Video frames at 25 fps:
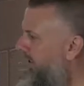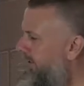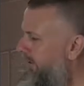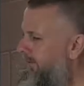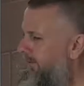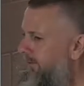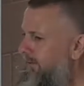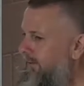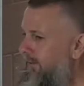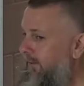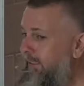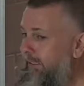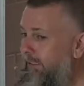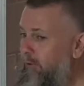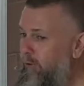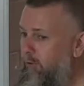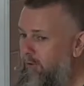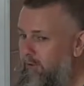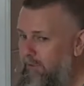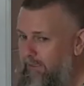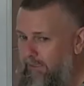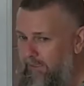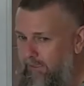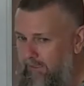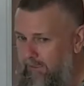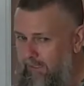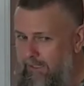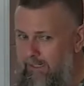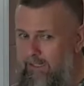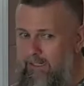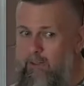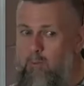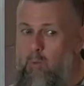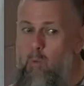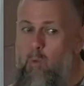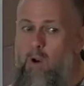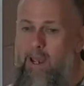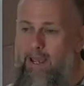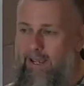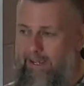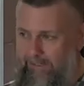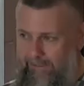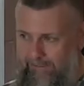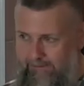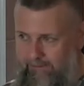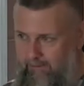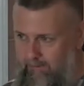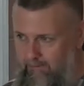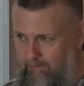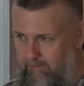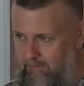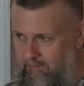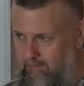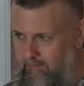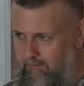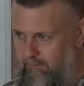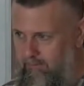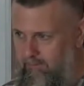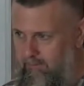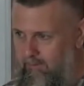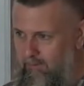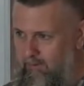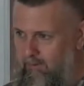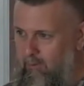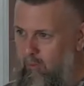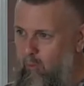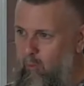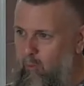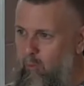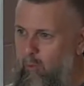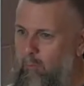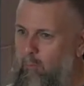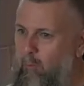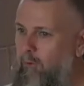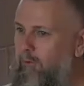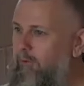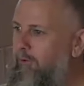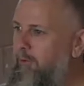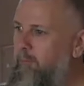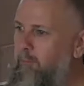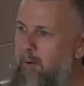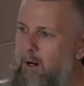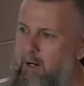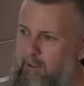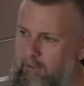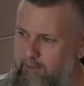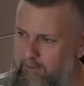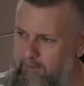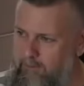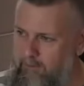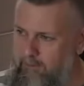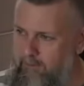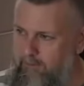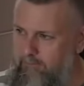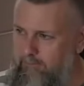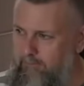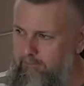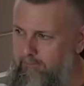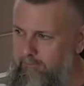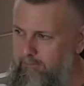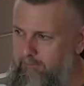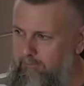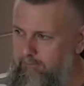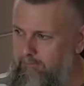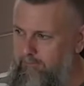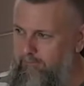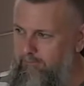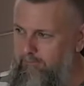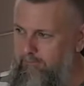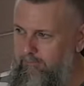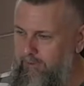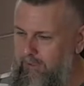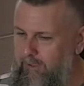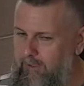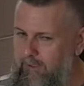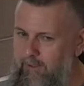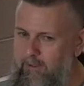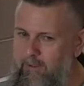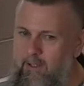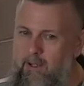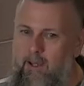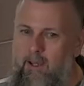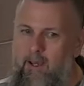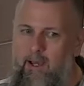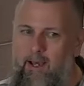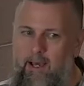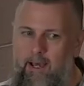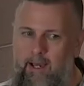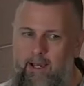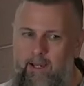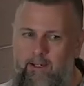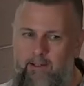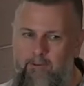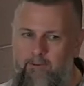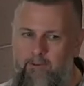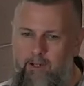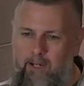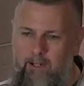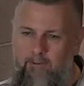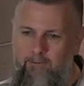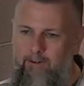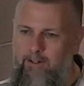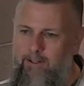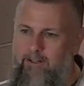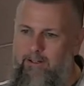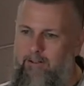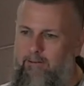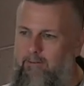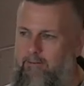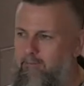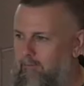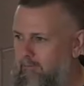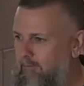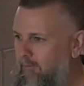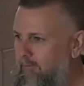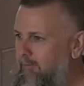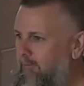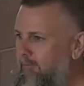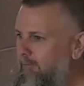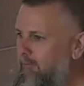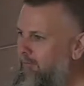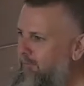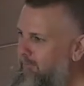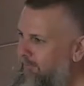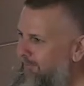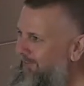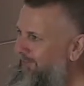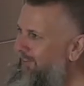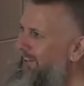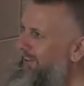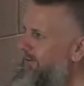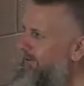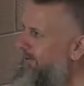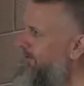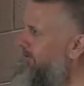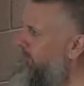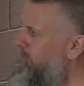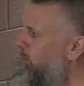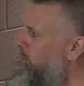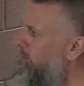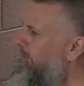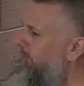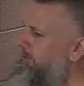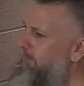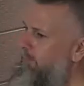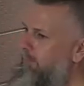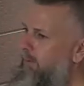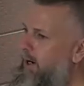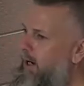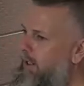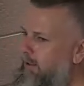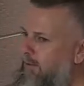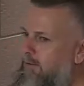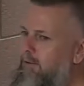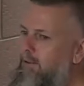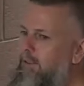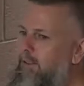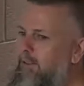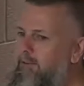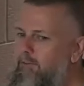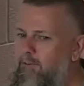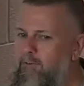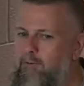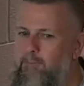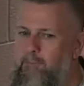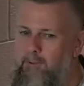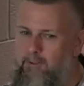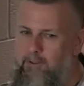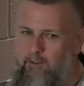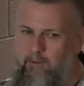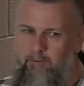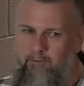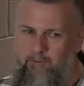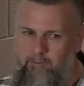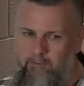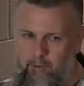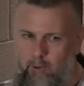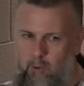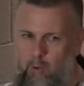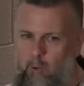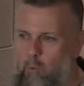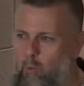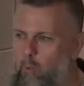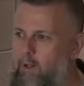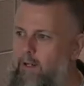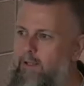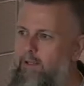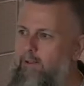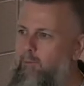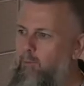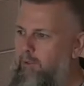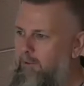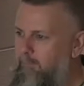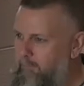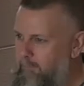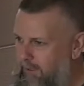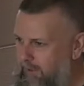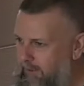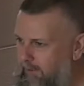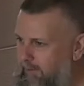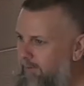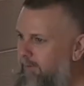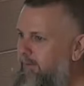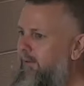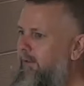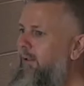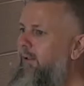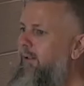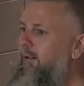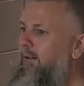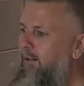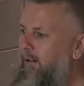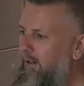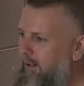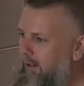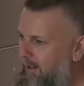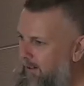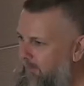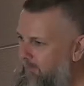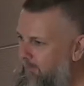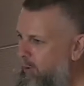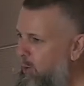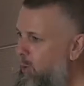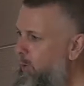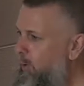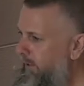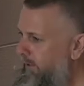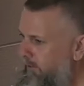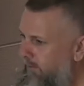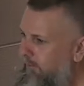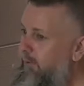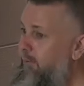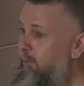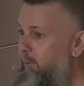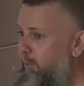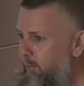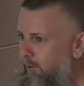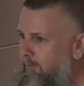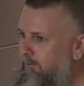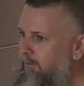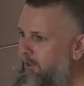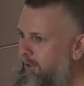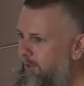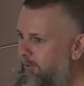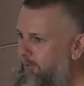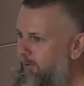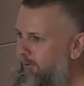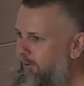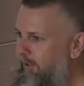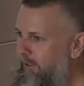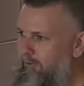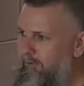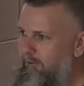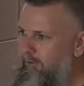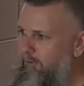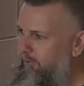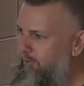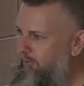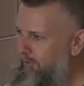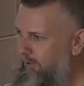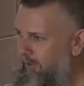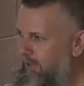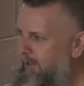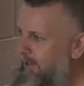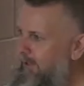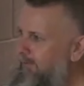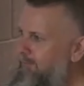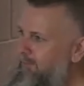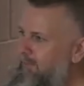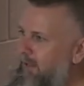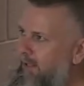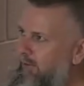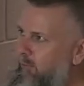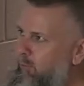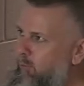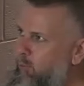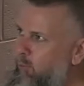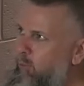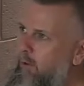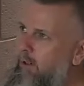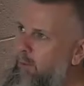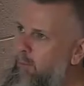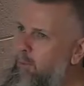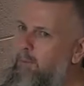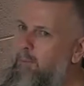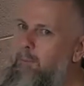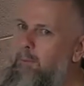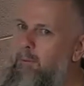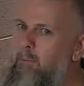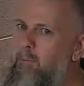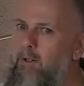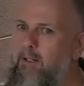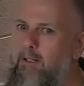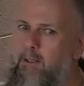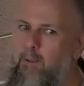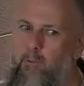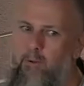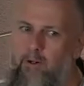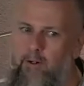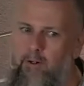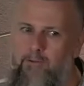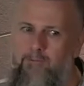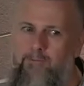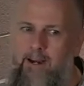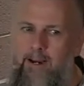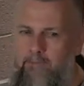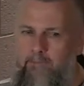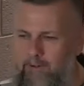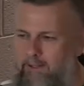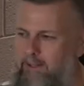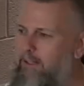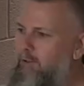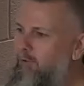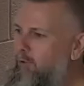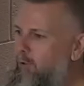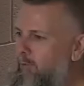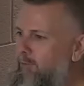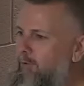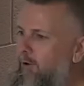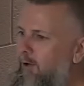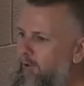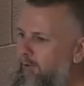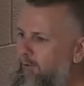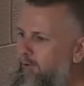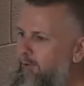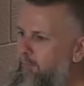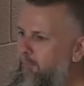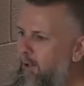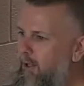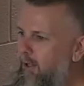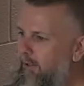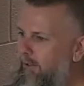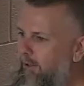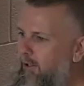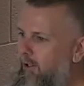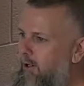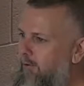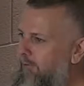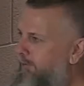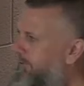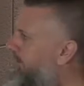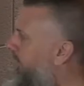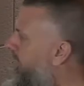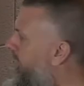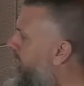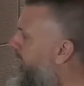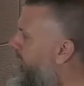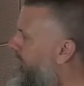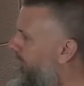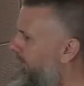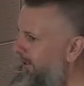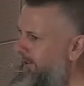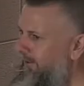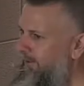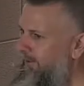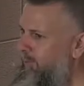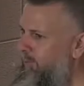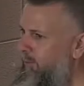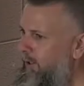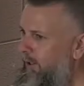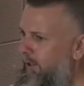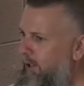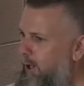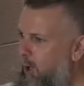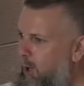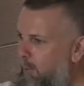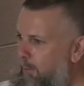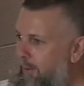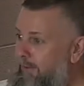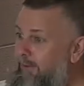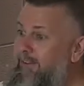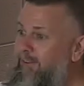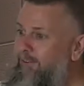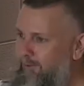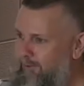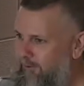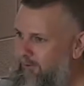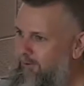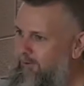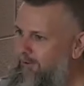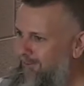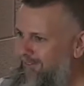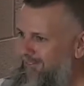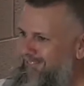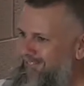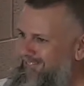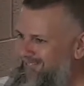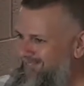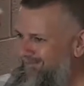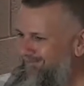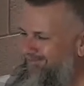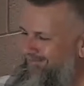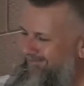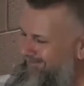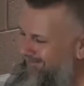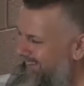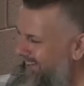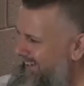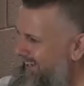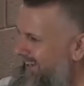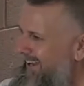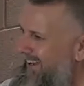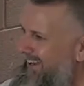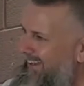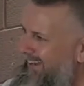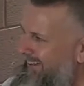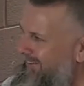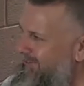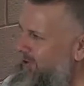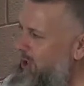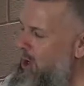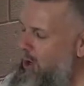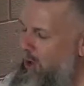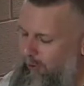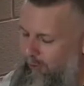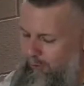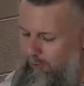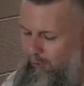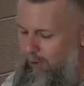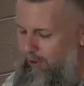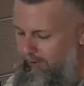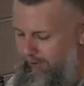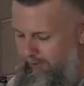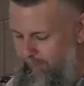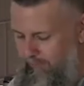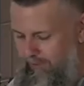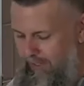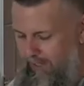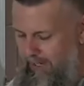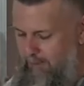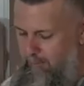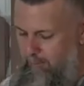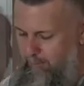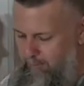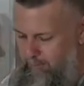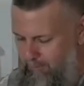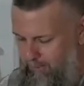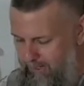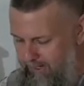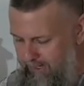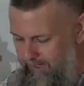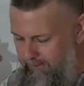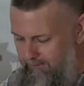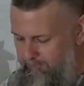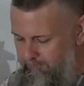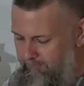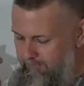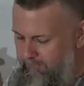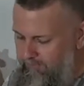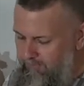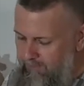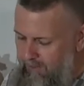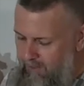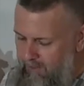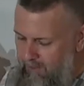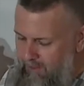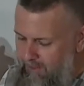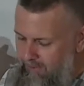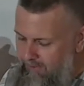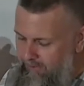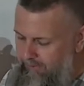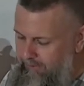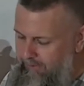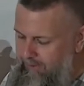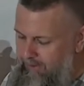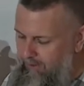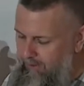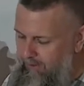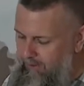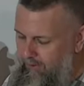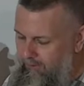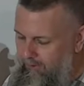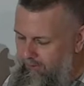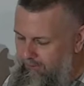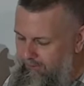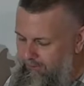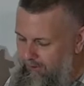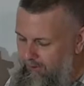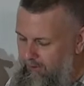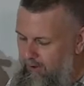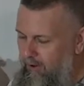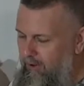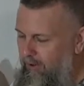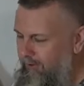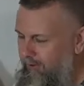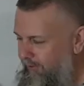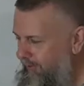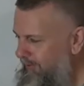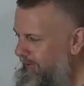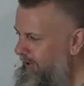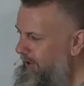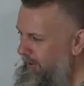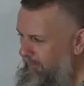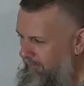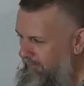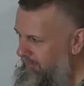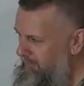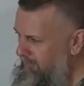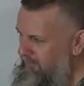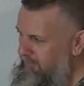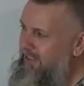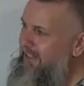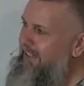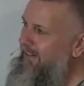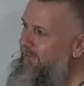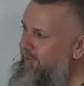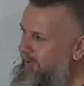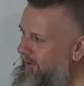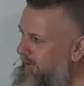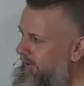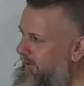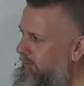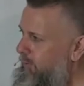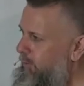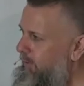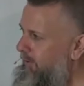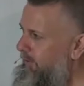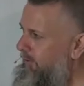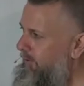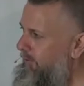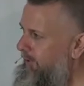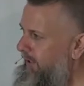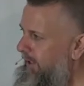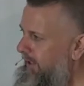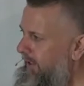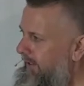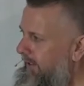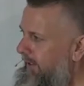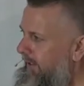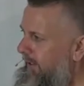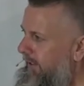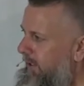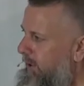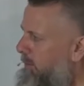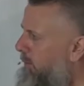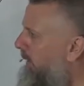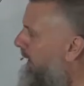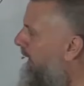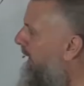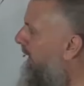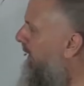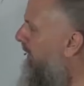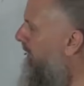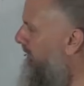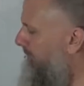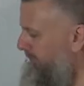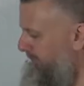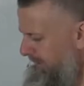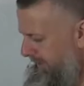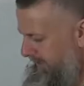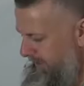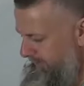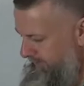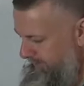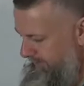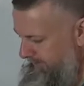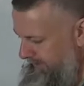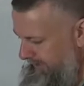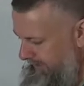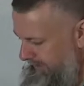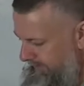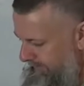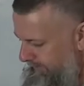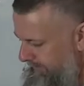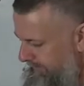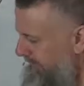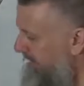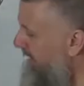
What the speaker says: this literally in a way or more symbolically. Okay, I find it fits more symbolically just because of the whole way that we've been going through Revelation, and just it would be really weird if everything so far is symbolic and all of a sudden there's like this one. Oh, but this is, it's hard to argue that. But there are some teachings which say that, you know what, because it says